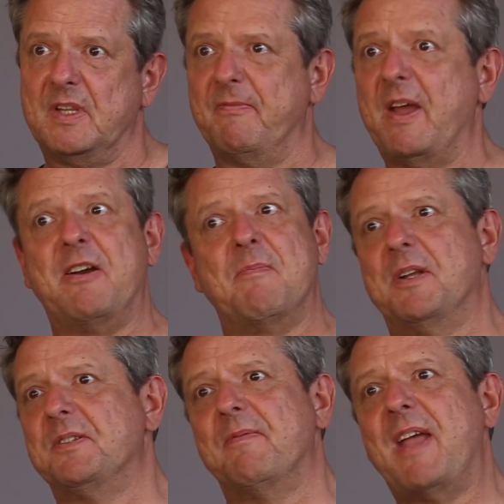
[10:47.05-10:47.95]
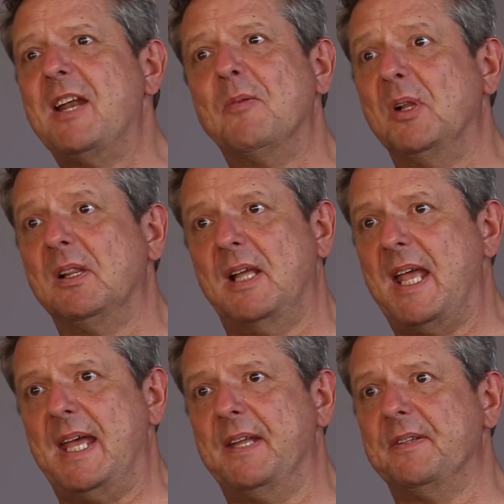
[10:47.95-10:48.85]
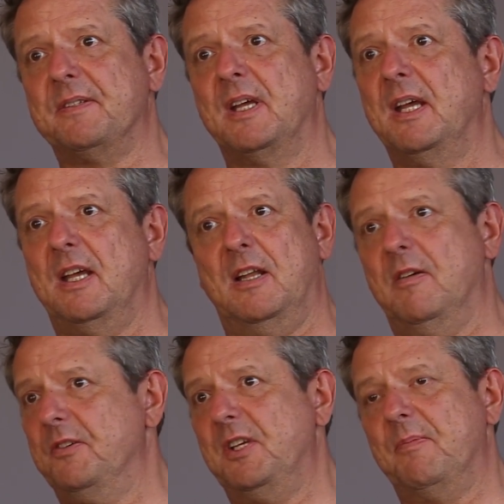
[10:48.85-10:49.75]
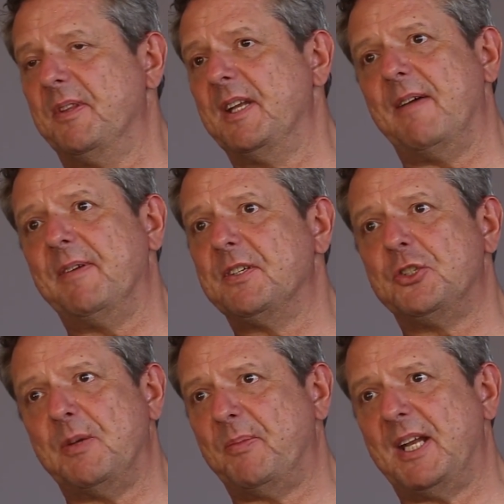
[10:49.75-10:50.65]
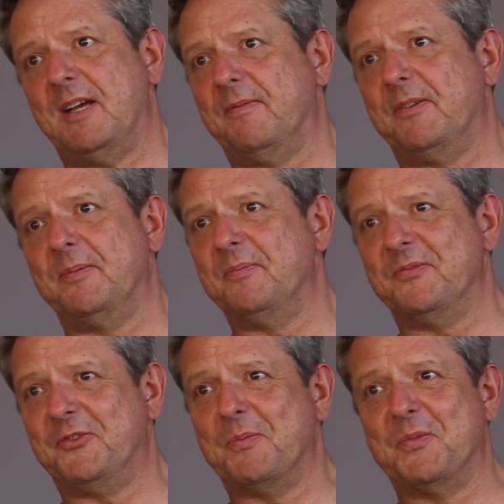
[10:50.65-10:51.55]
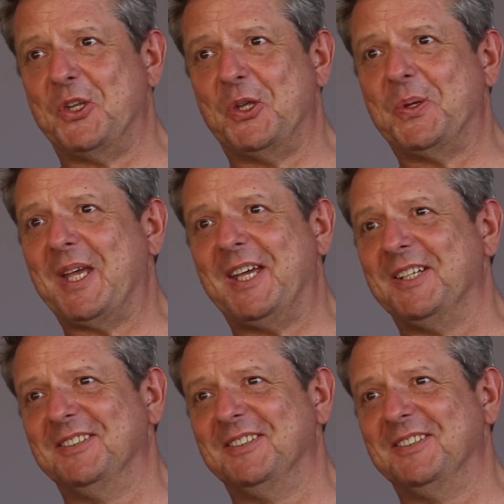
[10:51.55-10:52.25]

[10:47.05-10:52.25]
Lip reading: very much available and a lot cheaper than having to ship it out from the UK.